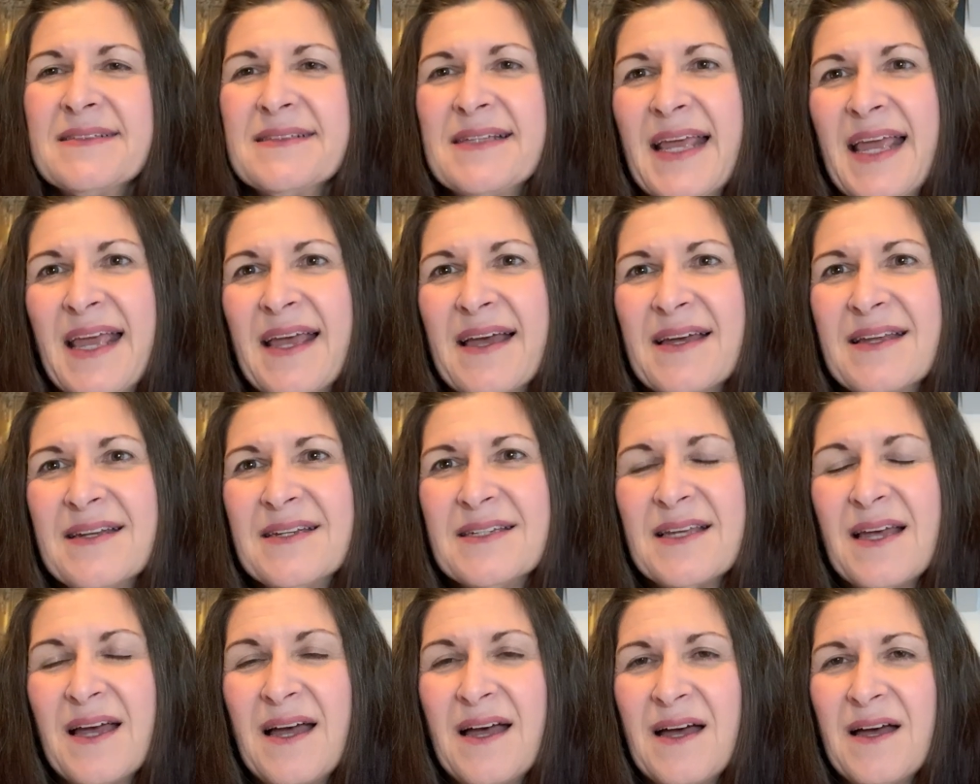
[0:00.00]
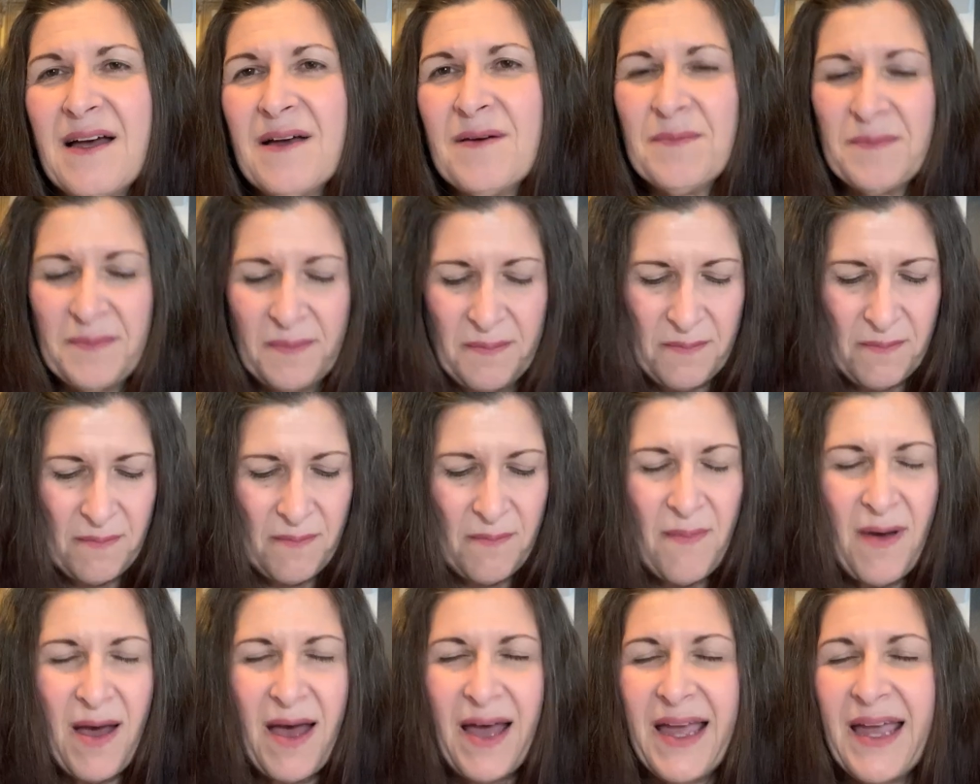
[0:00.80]
And um,
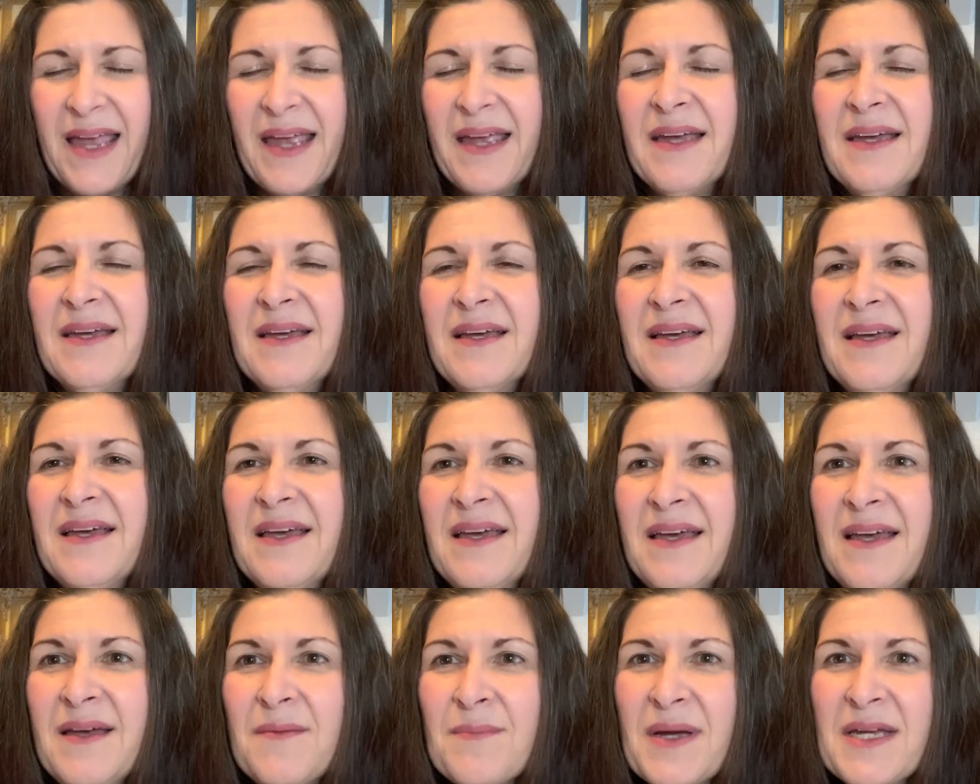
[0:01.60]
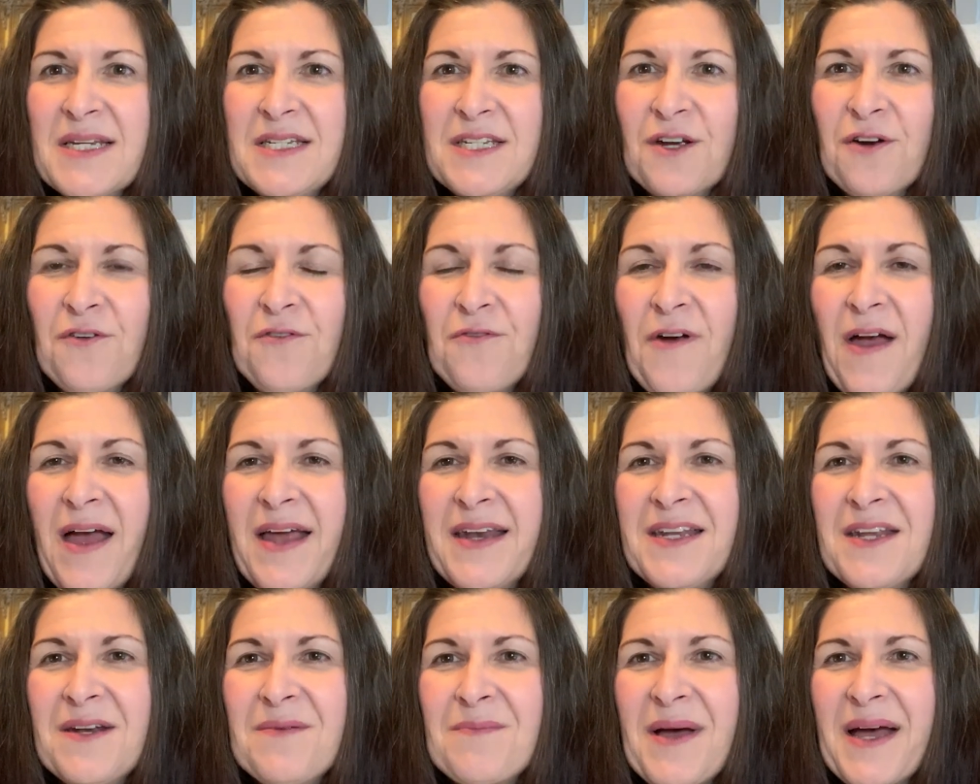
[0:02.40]
my my dear
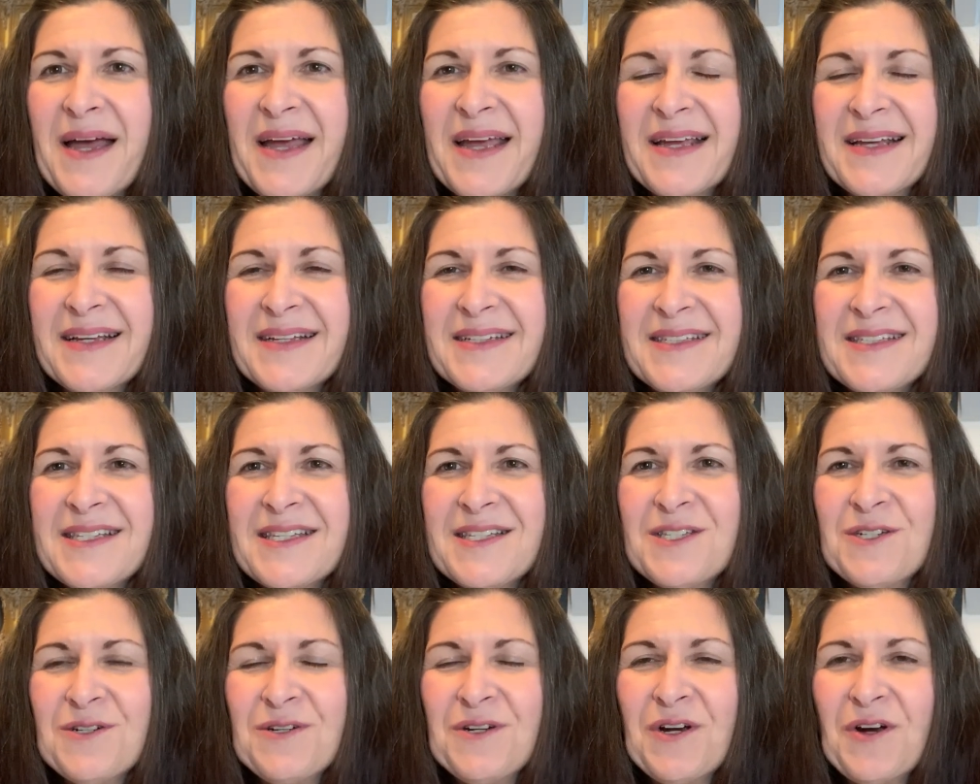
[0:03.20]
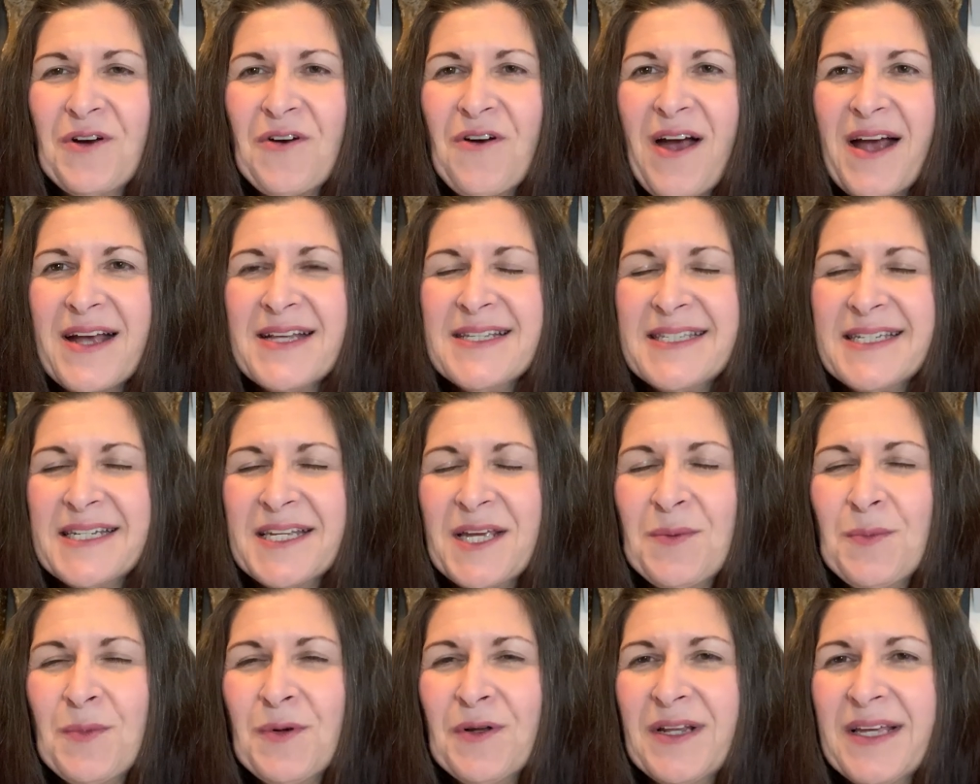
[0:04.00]
friend and my sister in Christ,
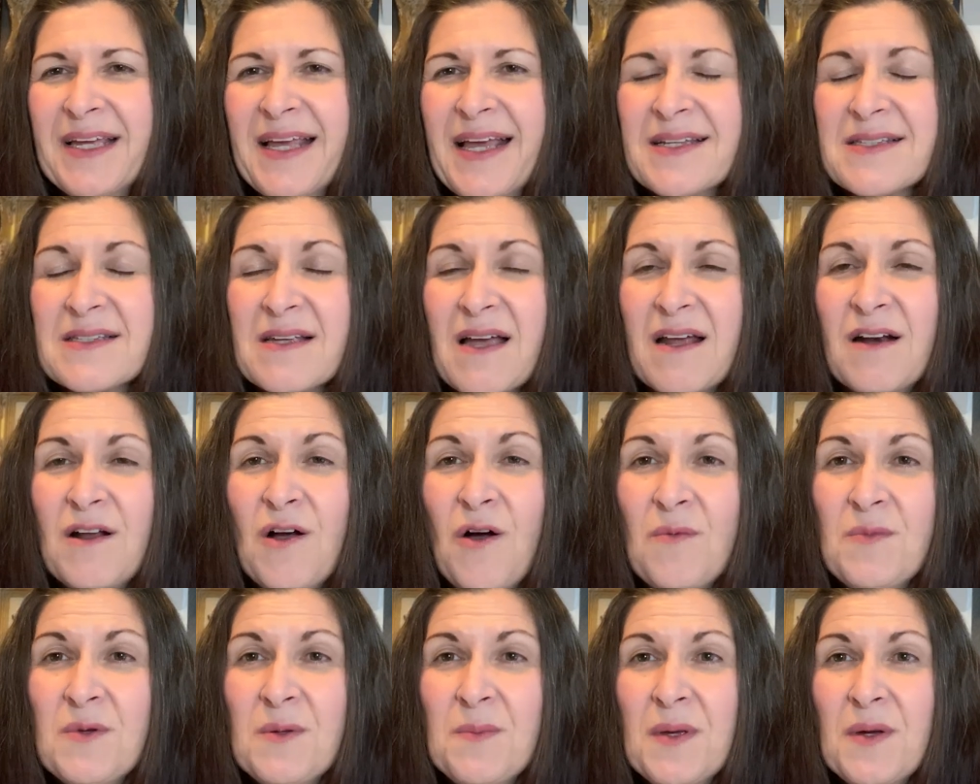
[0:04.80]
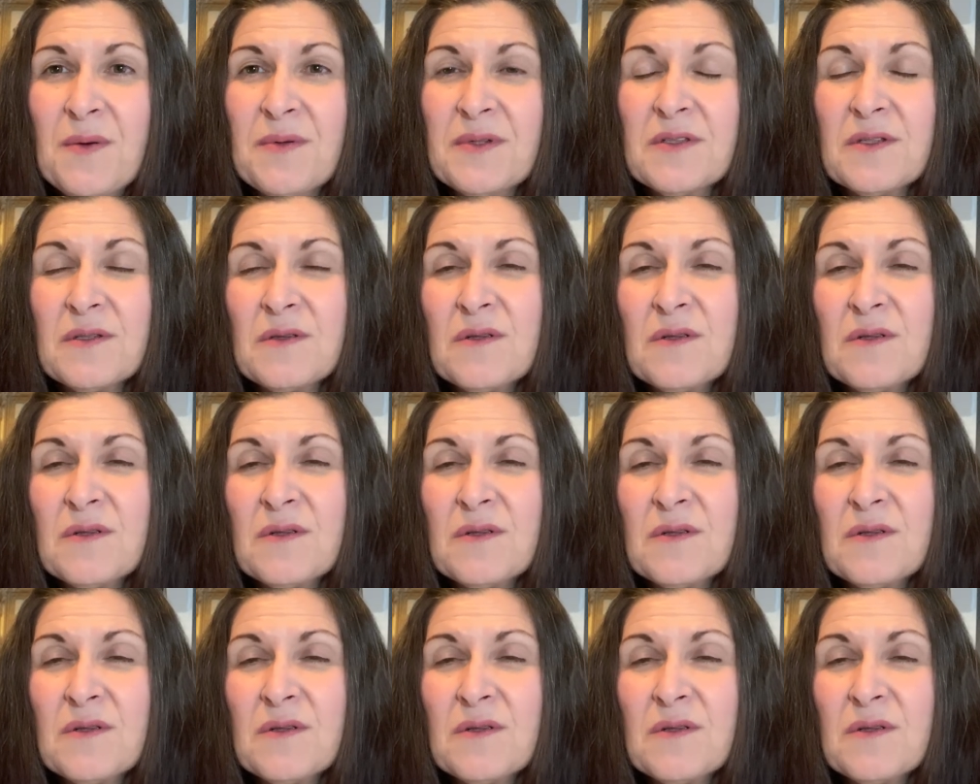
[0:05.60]
Kimberly, has gone home to be with the